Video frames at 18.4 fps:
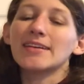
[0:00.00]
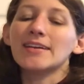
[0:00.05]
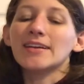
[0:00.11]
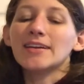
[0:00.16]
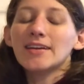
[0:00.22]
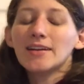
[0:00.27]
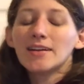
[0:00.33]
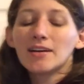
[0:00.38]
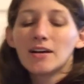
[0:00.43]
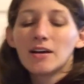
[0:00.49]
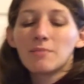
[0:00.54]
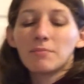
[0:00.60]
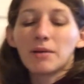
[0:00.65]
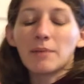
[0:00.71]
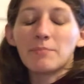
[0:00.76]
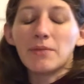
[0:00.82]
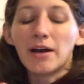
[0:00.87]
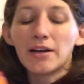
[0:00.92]
tea,
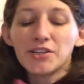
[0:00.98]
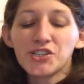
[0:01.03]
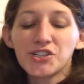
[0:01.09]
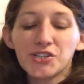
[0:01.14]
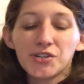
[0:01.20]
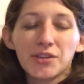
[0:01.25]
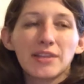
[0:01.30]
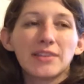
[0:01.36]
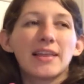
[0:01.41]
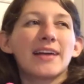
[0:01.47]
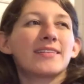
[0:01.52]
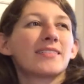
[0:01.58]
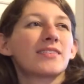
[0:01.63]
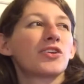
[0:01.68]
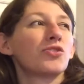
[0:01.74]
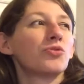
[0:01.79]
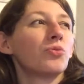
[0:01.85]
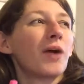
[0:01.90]
I'm not sure that that's
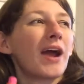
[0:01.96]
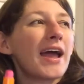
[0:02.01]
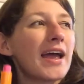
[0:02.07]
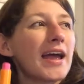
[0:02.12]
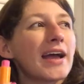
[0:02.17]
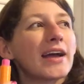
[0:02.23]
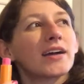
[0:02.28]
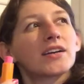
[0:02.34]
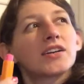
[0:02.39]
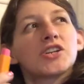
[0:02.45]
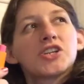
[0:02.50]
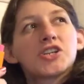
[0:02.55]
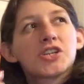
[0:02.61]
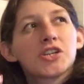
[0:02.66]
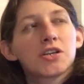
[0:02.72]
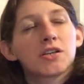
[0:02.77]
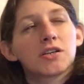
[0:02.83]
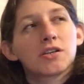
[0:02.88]

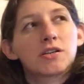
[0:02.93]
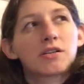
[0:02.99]
correct.